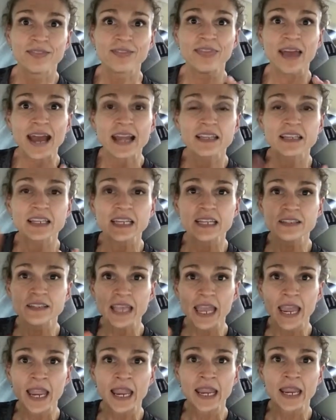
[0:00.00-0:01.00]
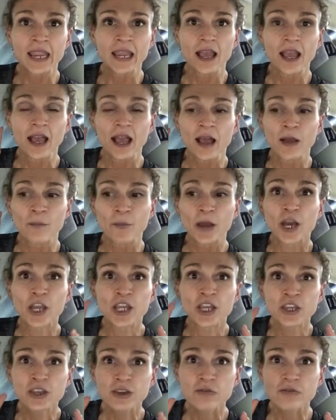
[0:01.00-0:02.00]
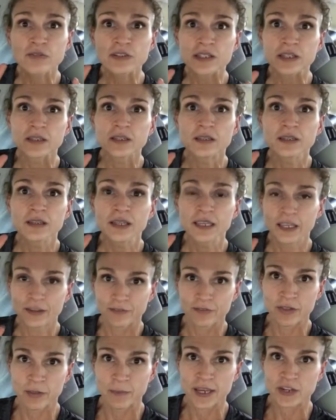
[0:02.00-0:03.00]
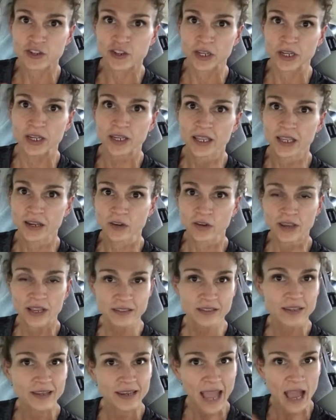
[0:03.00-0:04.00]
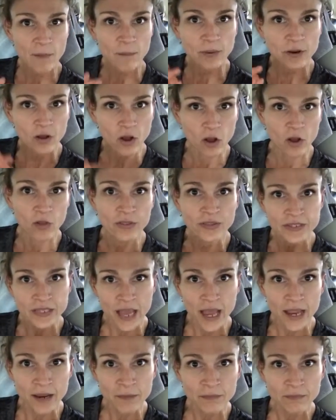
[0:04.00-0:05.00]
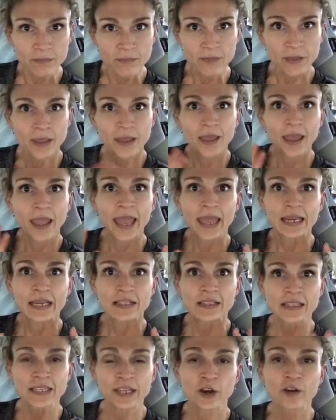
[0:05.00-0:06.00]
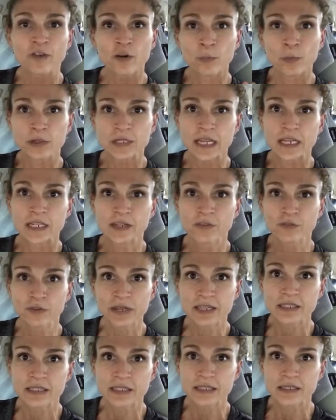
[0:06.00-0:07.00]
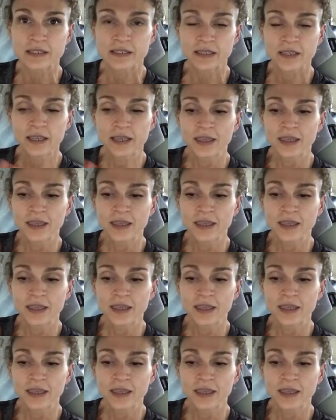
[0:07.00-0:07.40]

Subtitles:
That is a acute inflammation. It doesn't happen all the time, and it's there for protective reasons.